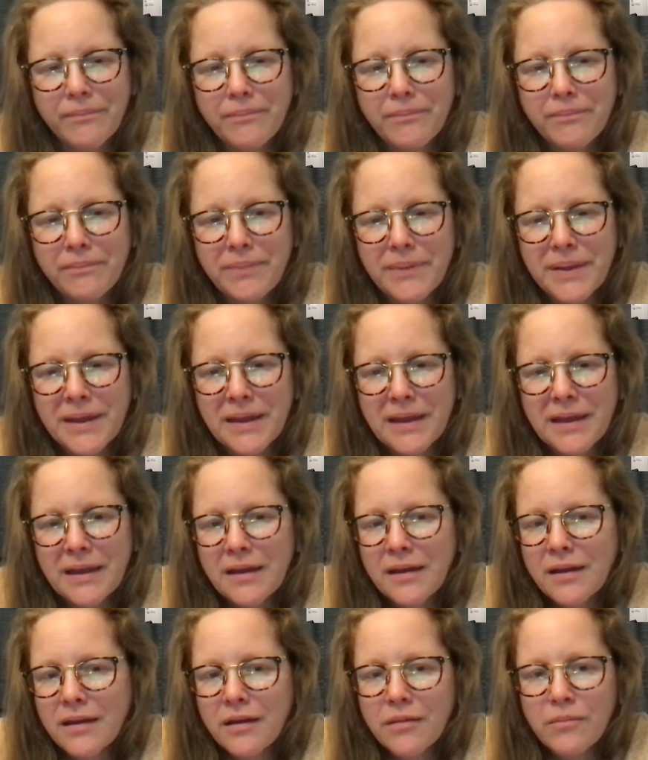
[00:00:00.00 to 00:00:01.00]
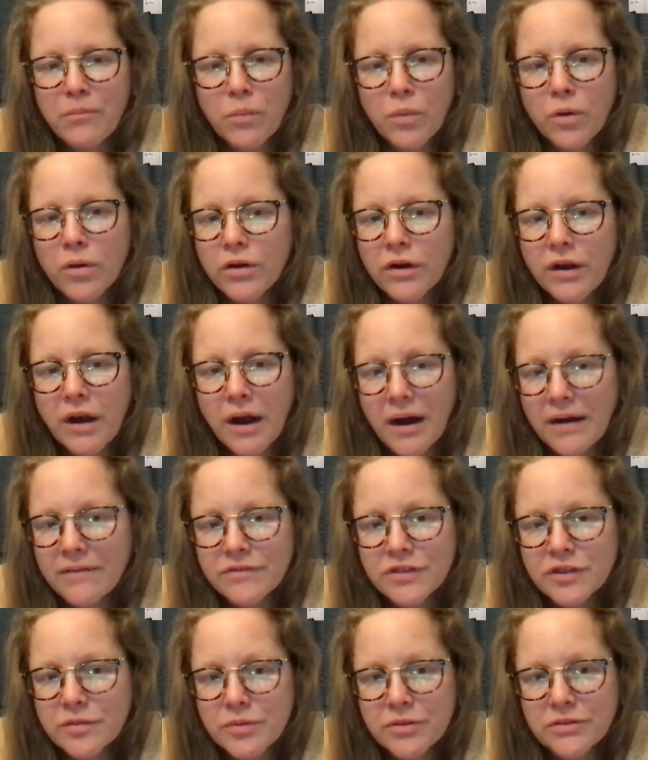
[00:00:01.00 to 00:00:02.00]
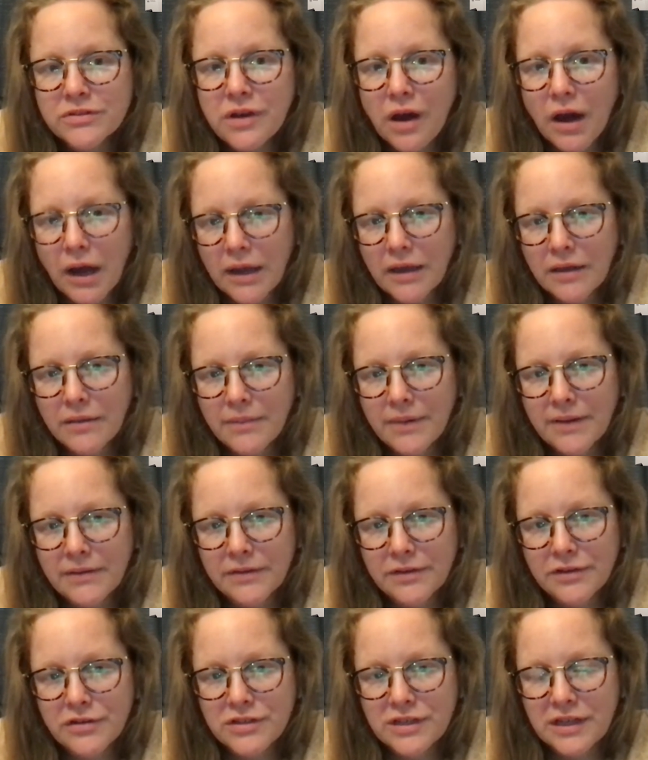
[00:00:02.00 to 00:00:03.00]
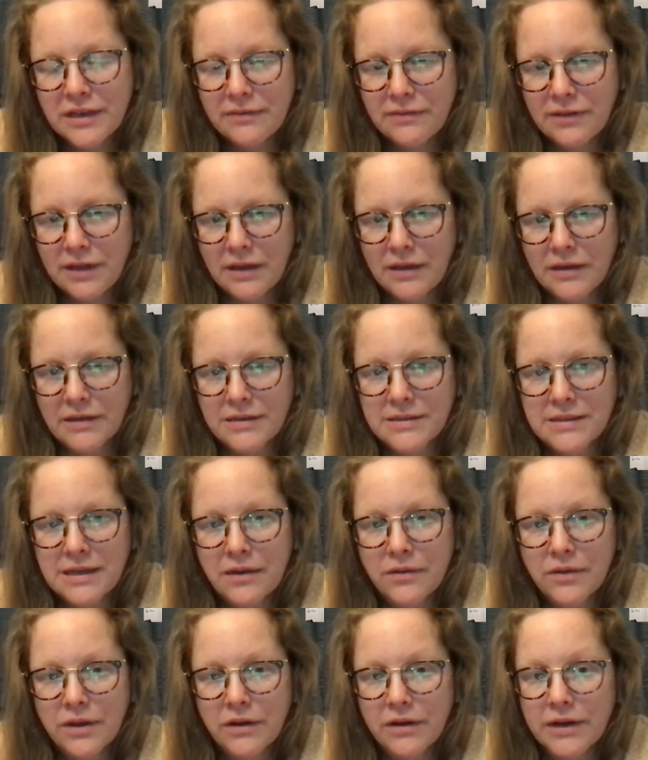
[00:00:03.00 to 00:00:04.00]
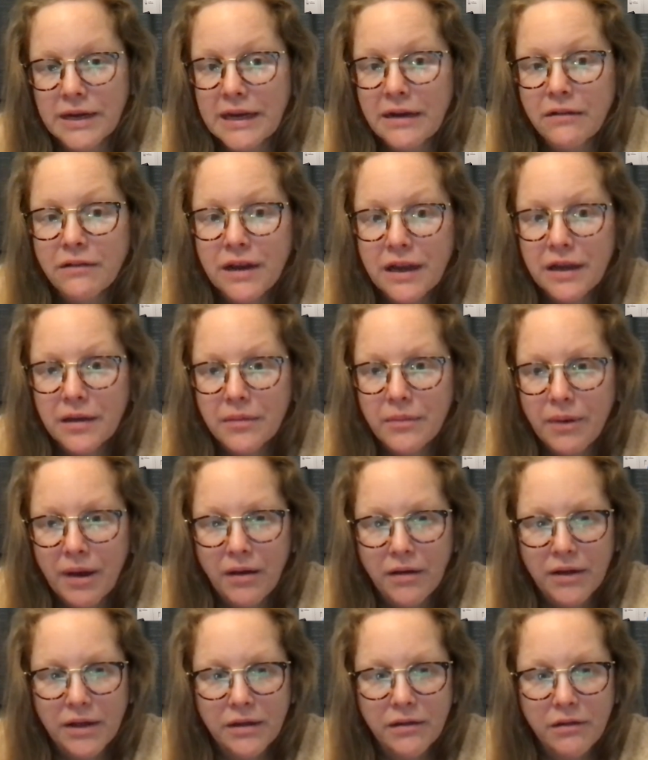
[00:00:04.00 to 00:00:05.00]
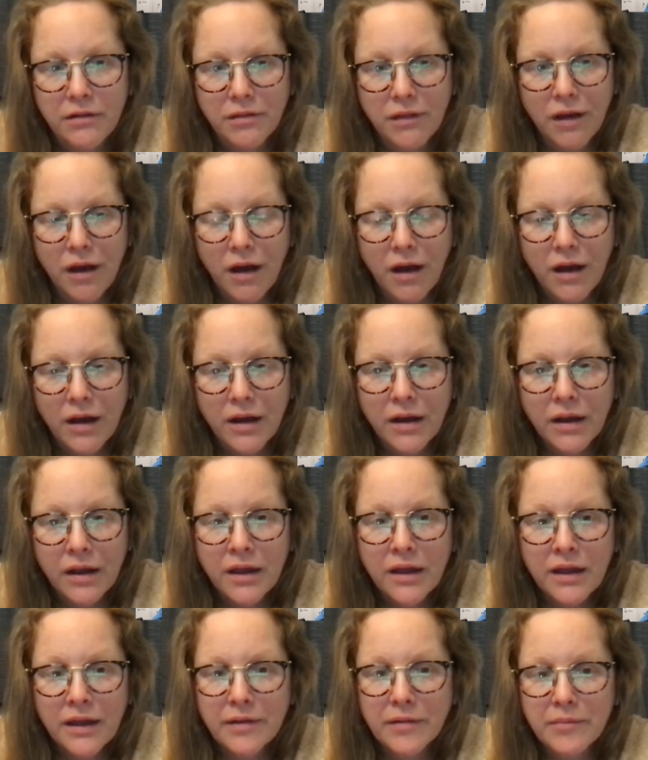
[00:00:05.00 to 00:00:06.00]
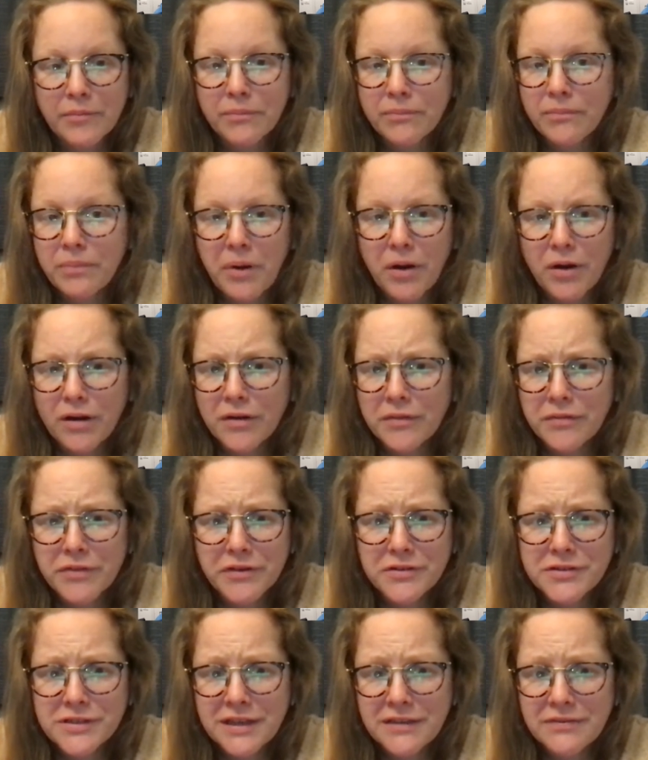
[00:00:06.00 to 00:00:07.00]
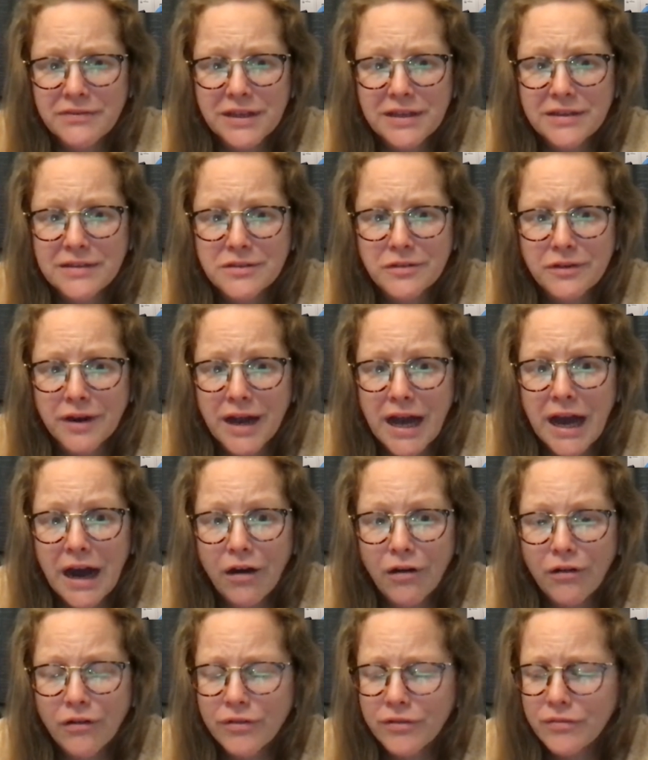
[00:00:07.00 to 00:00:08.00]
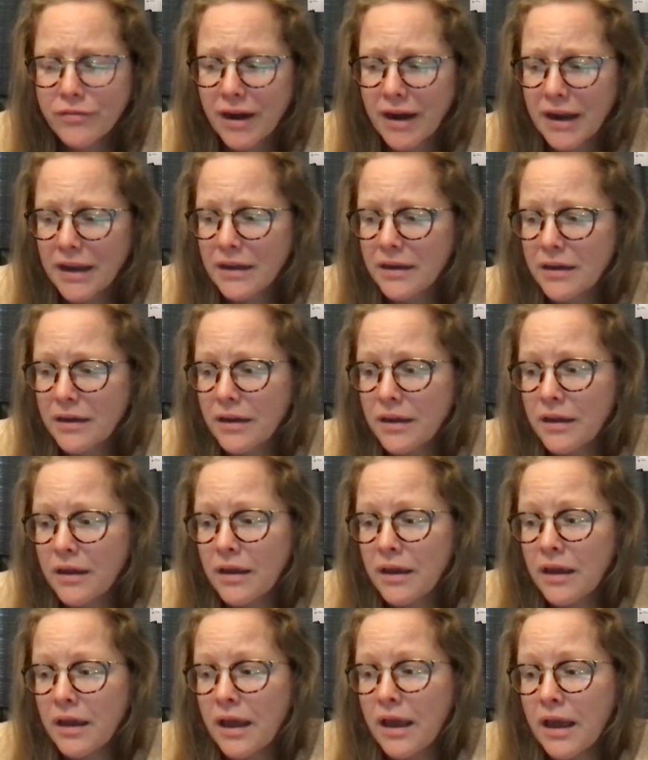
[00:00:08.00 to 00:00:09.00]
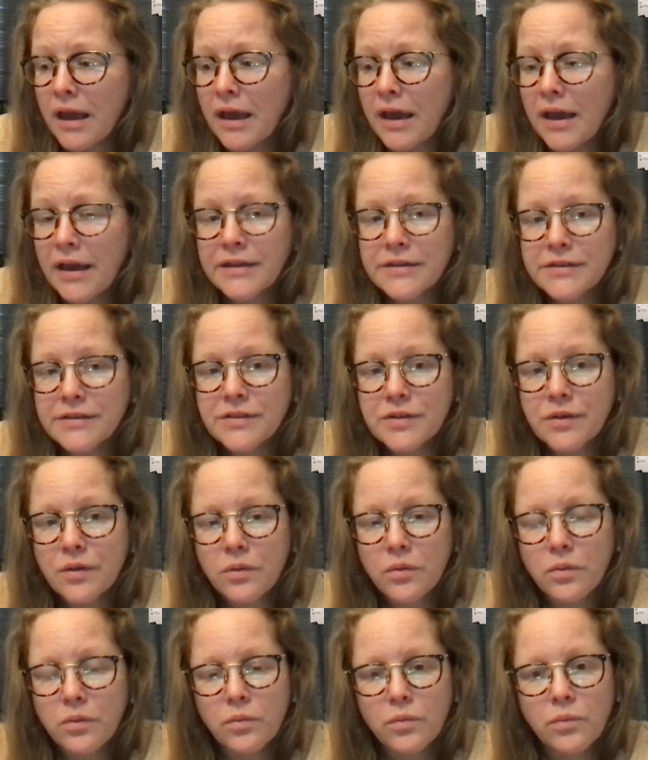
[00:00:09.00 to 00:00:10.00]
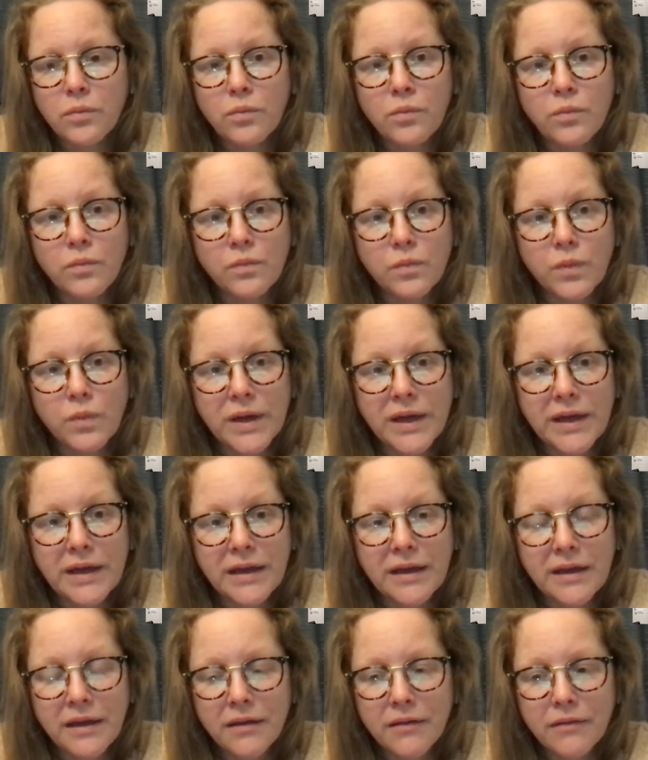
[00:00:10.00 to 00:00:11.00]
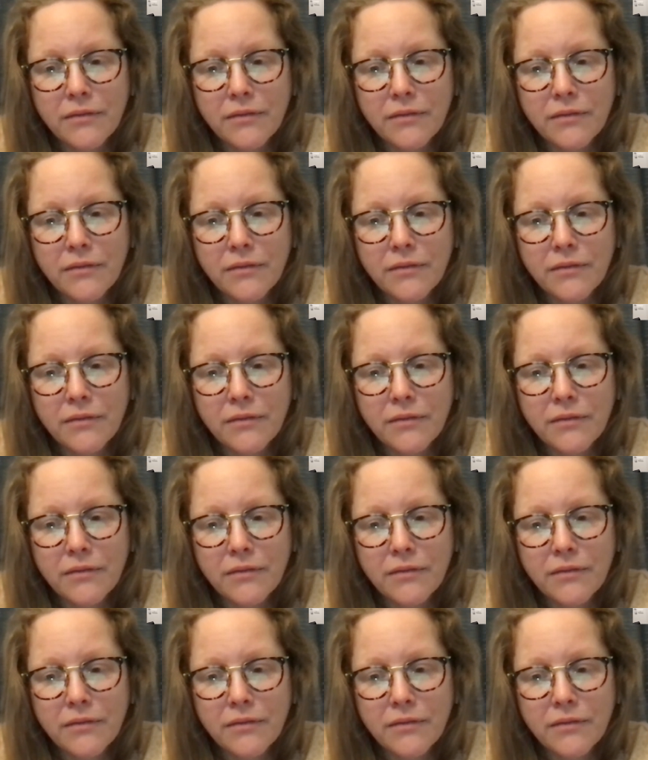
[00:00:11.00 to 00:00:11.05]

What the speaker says: be more comfortable talking about their safety because now they're hearing about it a lot? And part of your safety is your health, right? And so we